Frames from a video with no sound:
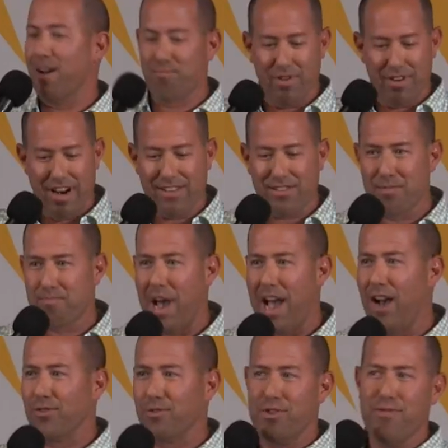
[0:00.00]
Put on some
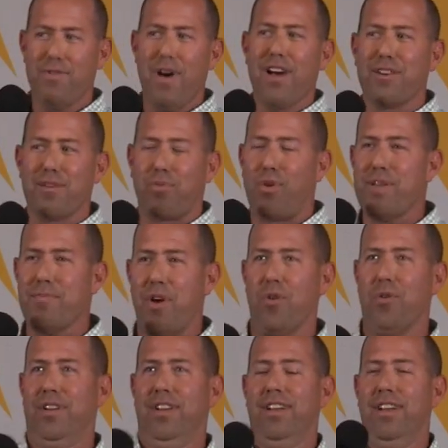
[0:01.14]
pounds. When you founded a Primo,